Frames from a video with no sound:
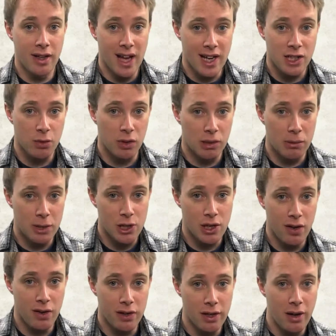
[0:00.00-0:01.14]
Next, we're gonna be
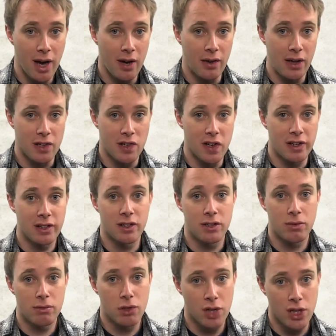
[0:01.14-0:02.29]
showing you how you actually
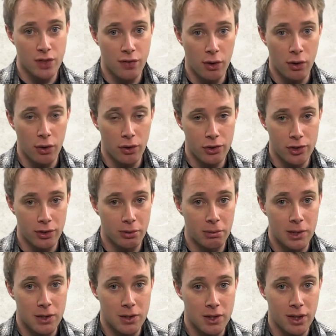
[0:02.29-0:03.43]
can transfer it onto your
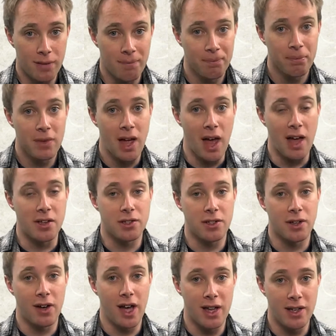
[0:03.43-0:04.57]
computer and
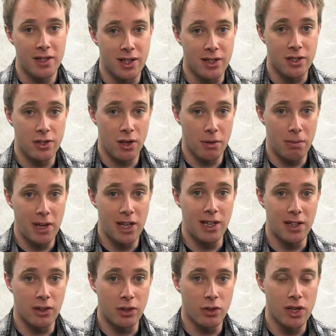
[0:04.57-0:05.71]
start editing, start
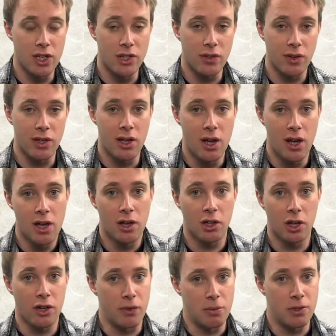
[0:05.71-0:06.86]
making the green screen
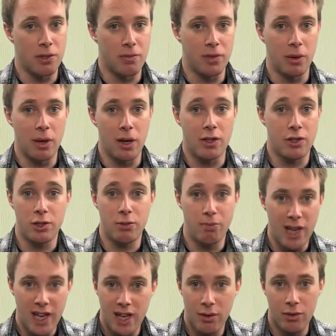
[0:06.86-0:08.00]
go from something where it's
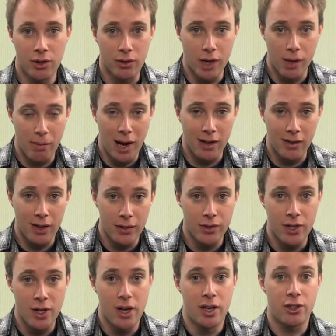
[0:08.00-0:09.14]
just me with a green
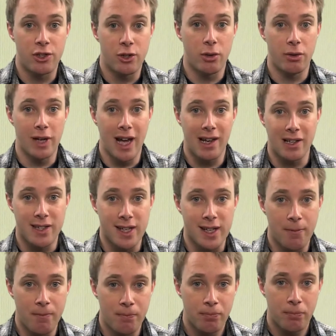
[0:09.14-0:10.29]
background to a
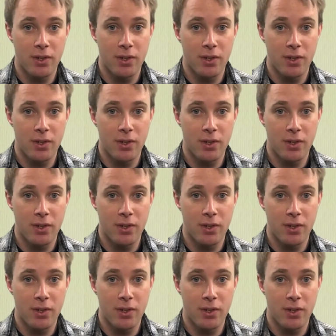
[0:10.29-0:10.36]
reality.